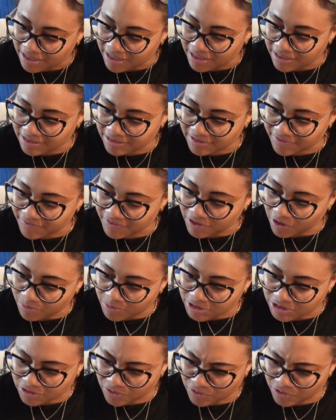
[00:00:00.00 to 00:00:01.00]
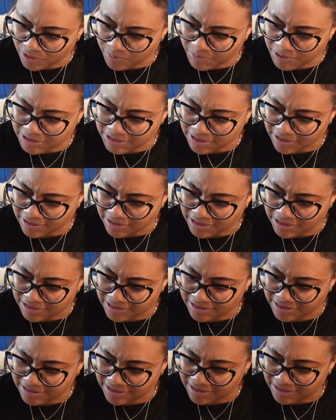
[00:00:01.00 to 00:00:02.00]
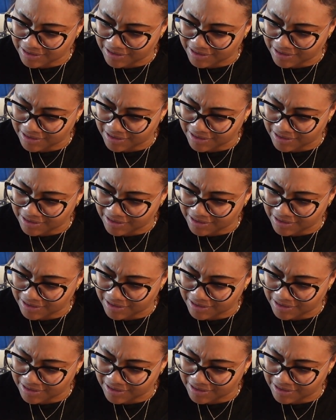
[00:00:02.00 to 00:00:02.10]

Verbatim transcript: It doesn't even, how much sodium is in this?